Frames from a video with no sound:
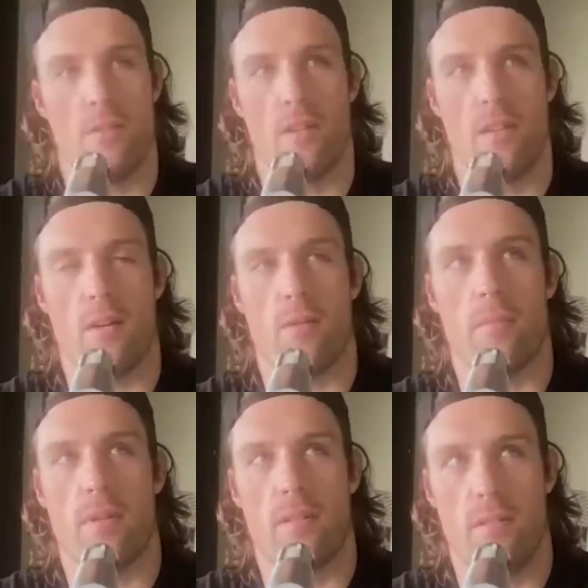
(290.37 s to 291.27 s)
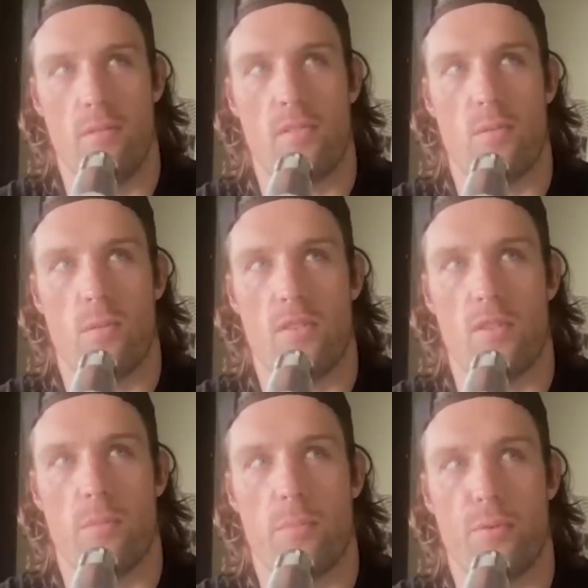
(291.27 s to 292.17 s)
heard of that one, but used to watch
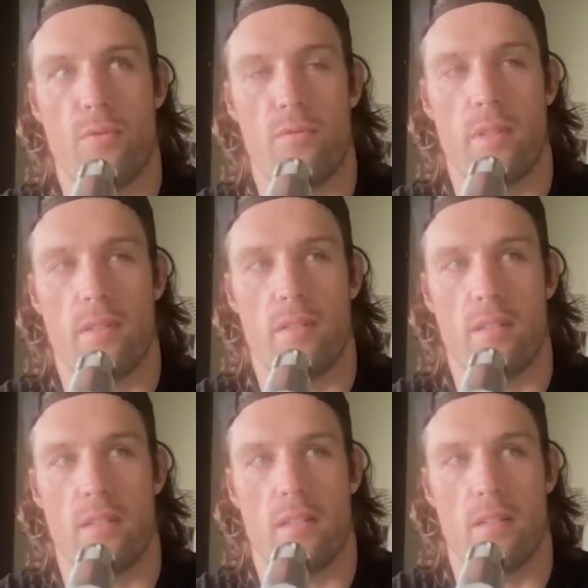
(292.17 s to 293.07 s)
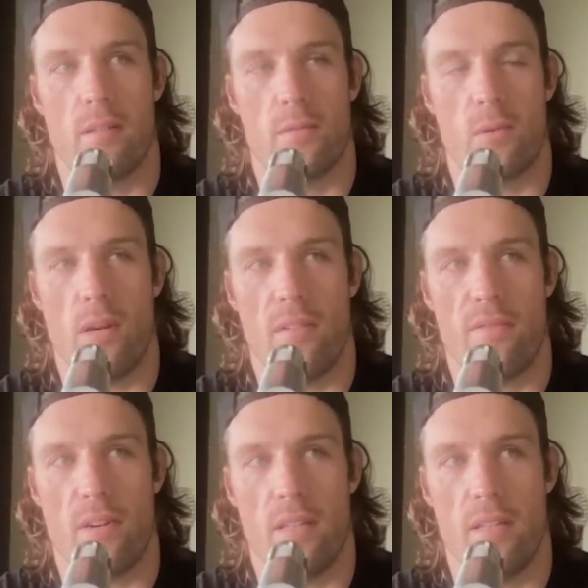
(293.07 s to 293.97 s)
Home Improvement. Uh, it was quite
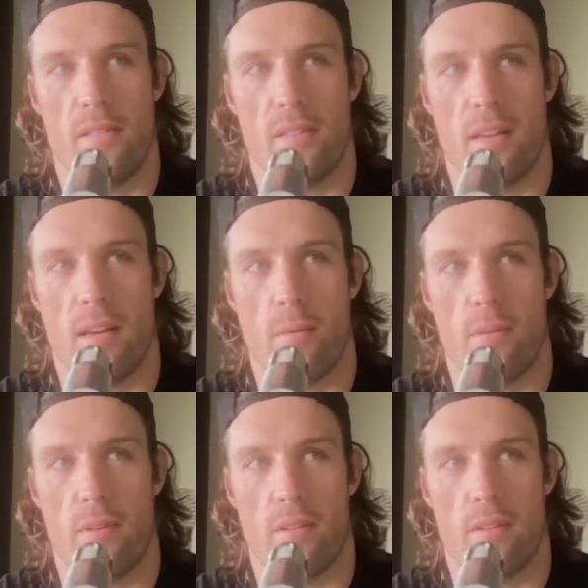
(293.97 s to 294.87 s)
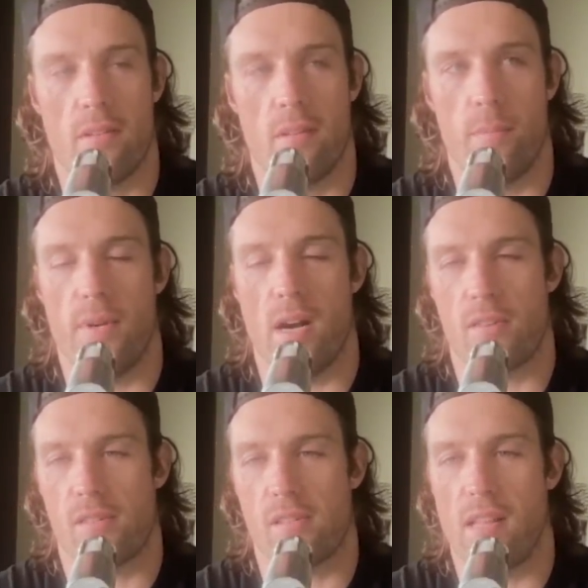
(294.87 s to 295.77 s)
funny. He's the guy with the
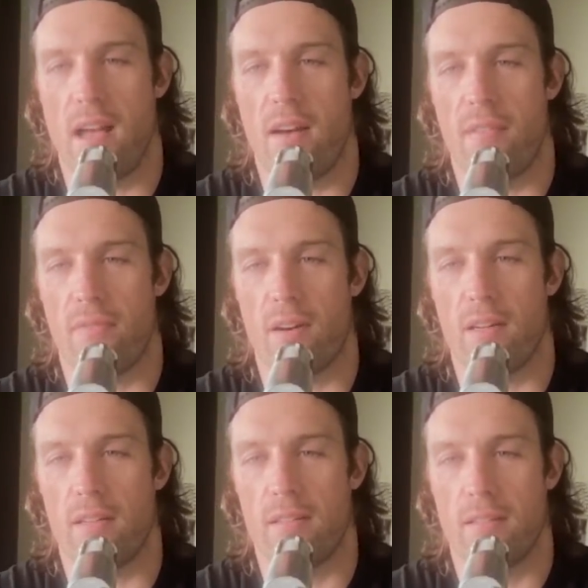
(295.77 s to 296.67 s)
obnoxious laugh, right?